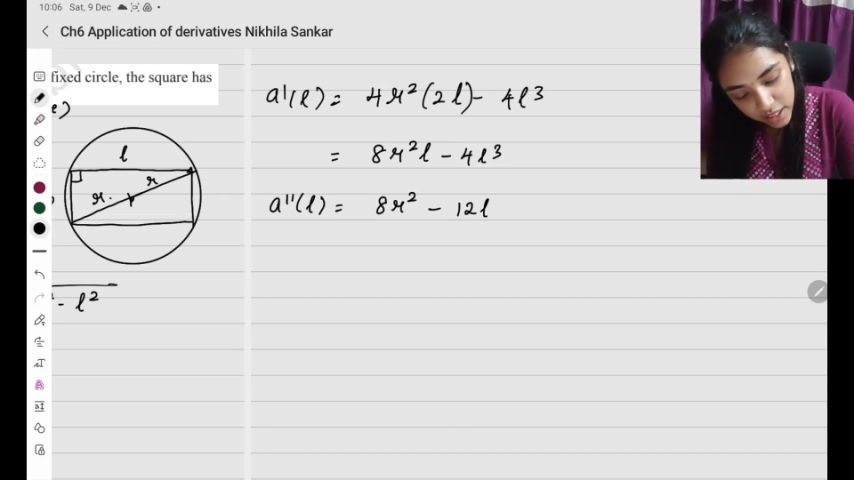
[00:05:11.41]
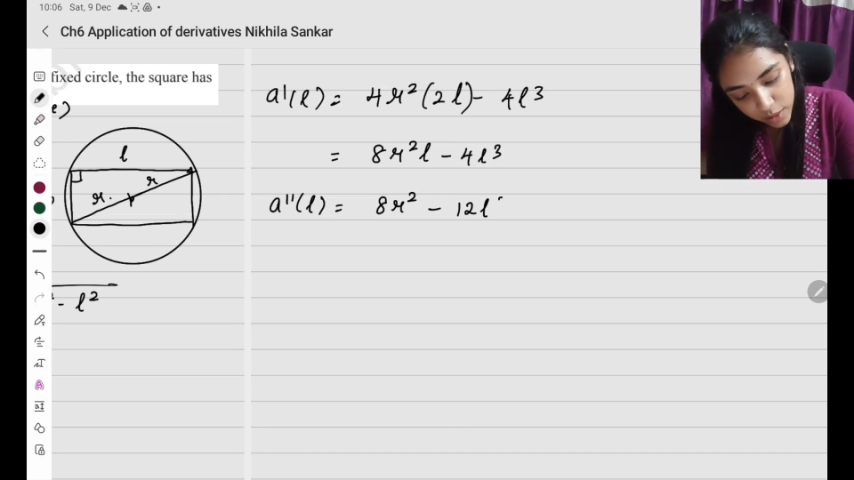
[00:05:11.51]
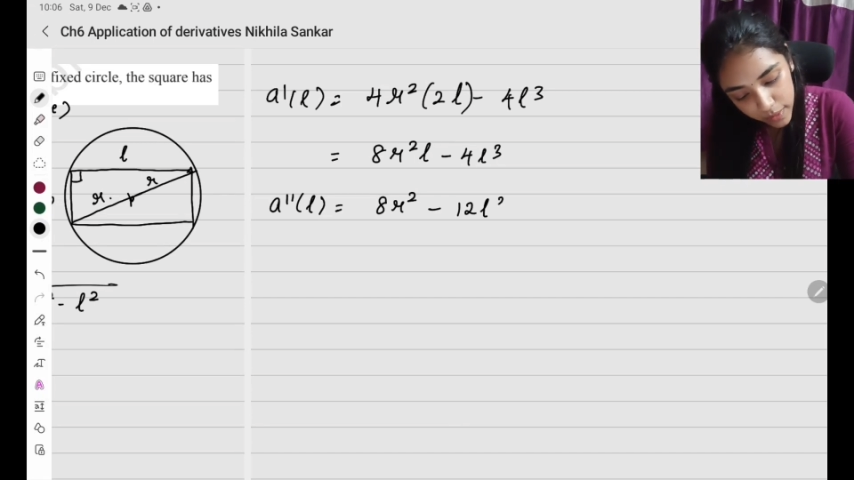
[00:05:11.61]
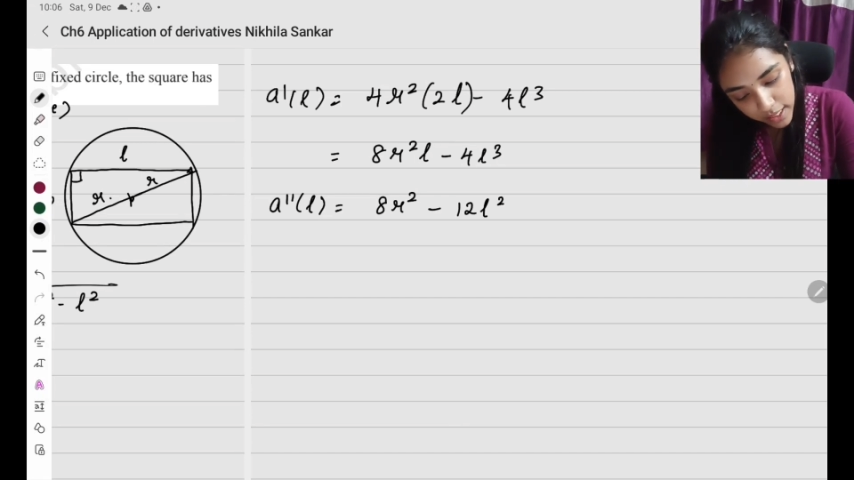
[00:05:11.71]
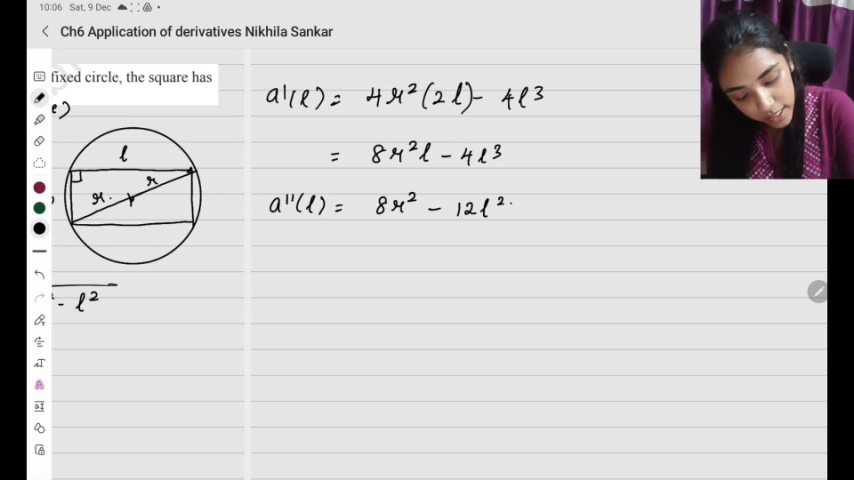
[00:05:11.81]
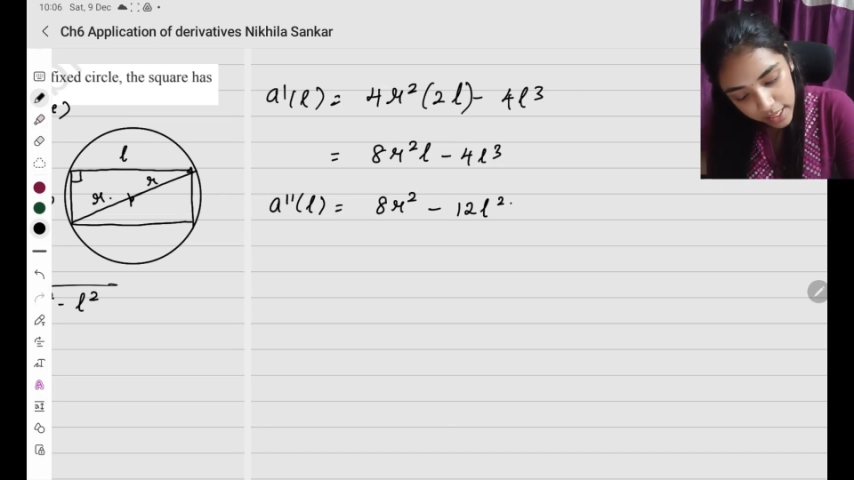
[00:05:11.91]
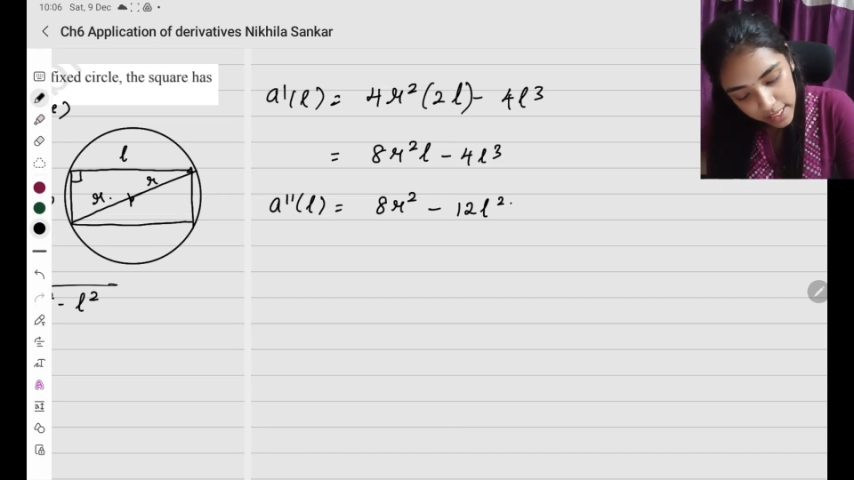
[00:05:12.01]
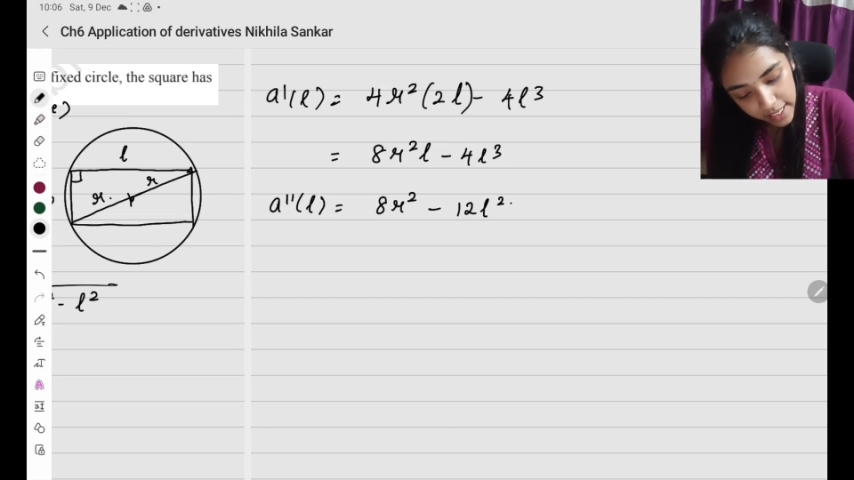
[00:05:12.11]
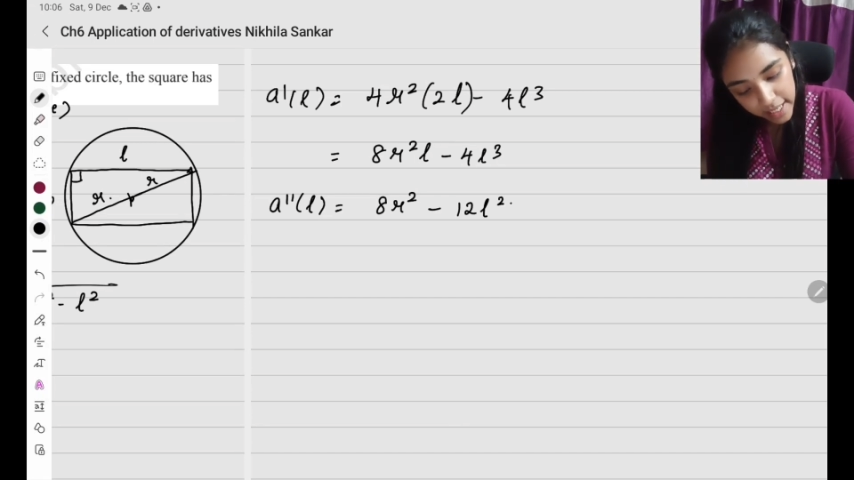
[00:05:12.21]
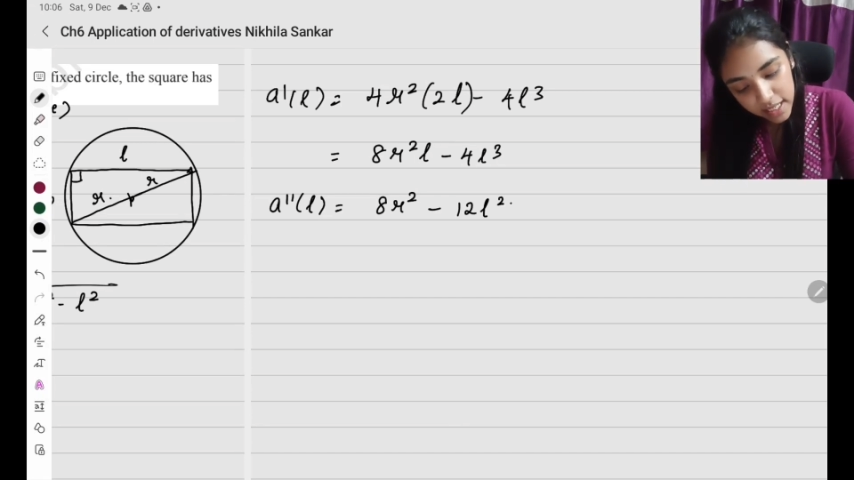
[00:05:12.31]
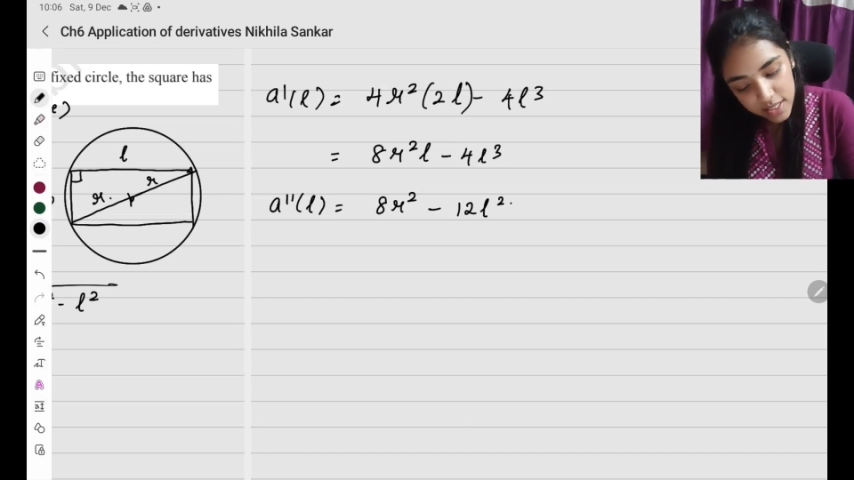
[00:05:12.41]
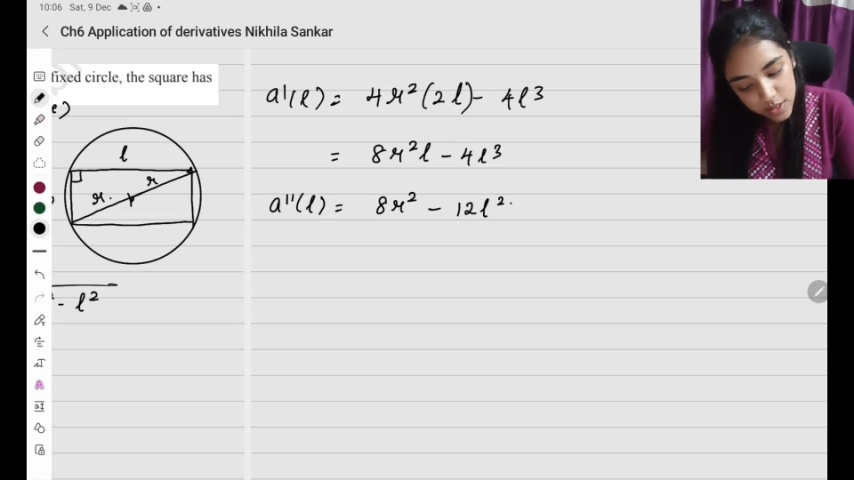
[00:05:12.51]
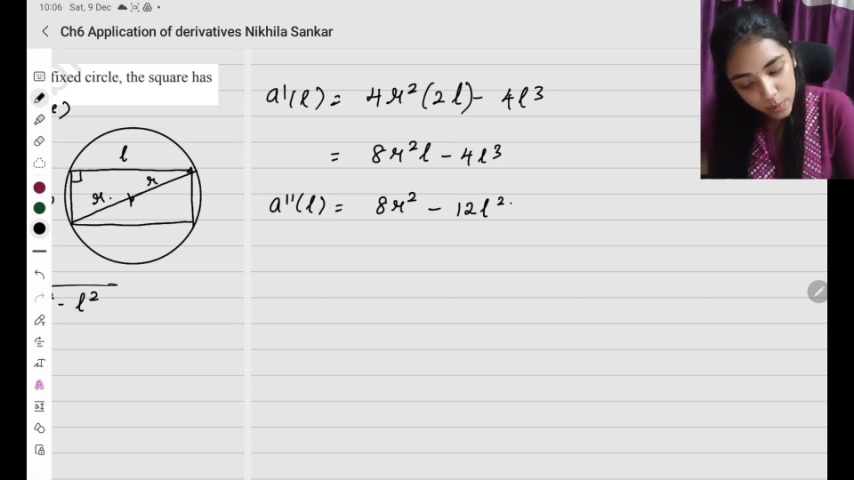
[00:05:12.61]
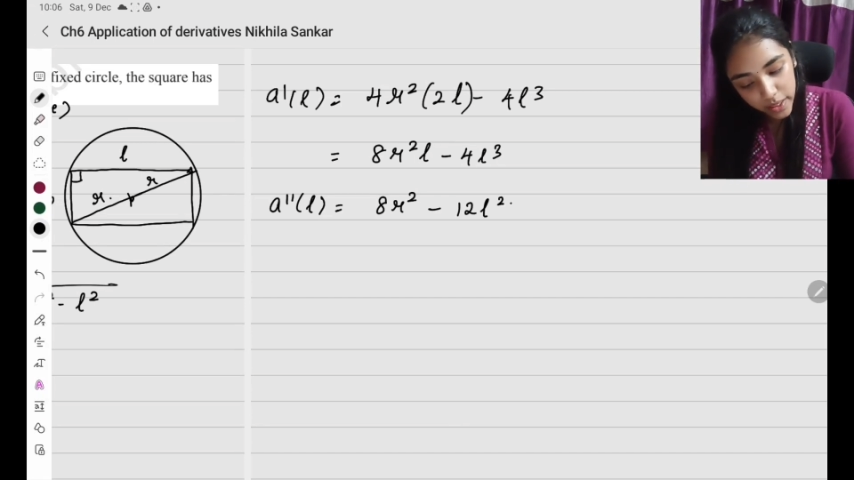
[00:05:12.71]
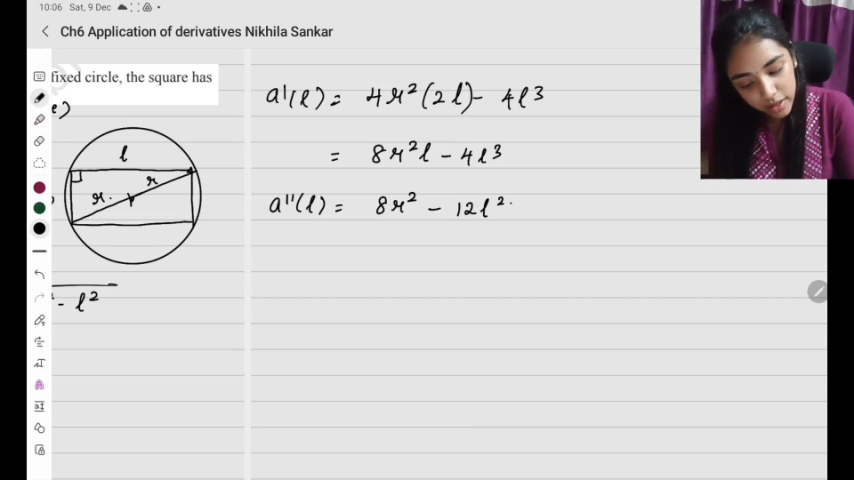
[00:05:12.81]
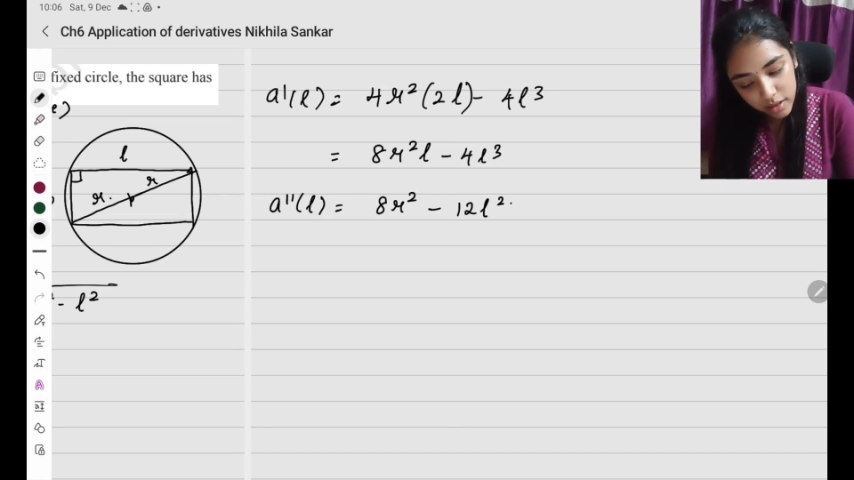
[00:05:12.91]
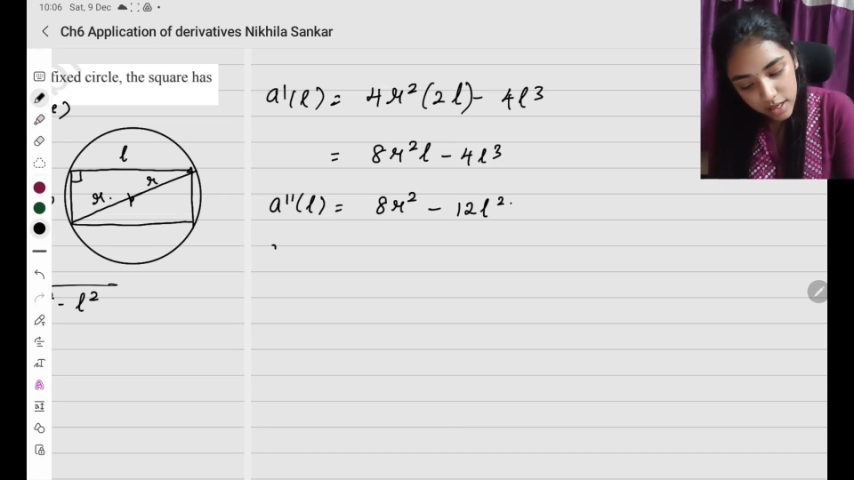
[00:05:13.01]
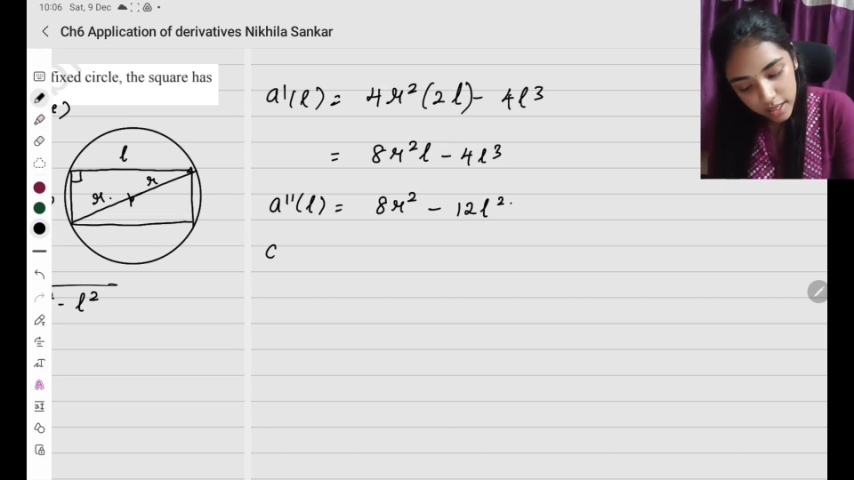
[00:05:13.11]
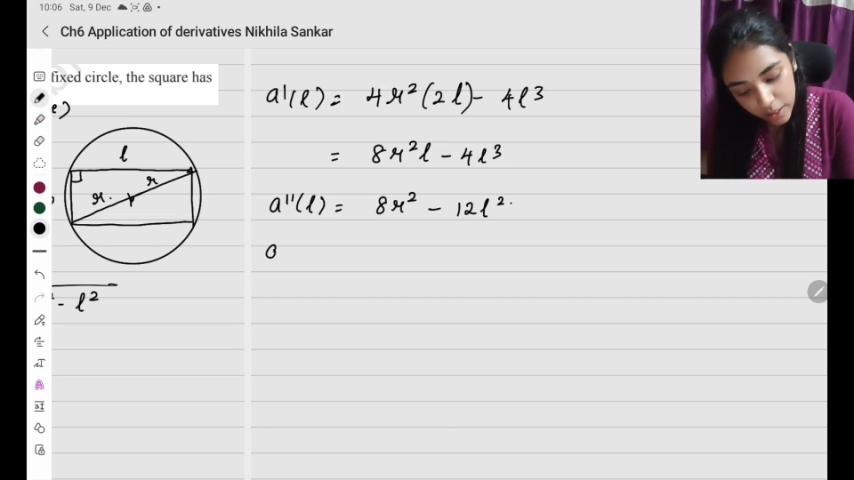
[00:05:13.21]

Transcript: 12, L square.